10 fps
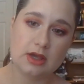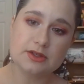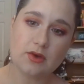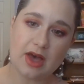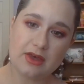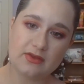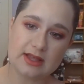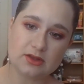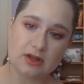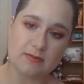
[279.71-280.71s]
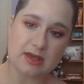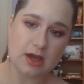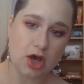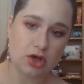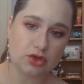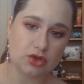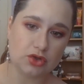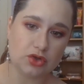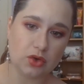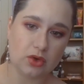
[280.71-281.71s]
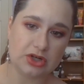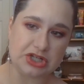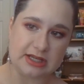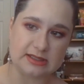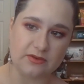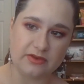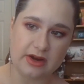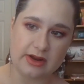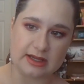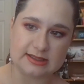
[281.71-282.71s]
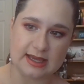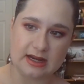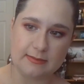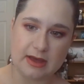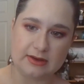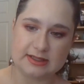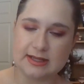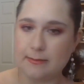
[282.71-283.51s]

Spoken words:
So I think that's going to be gorgeous. Very excited about it.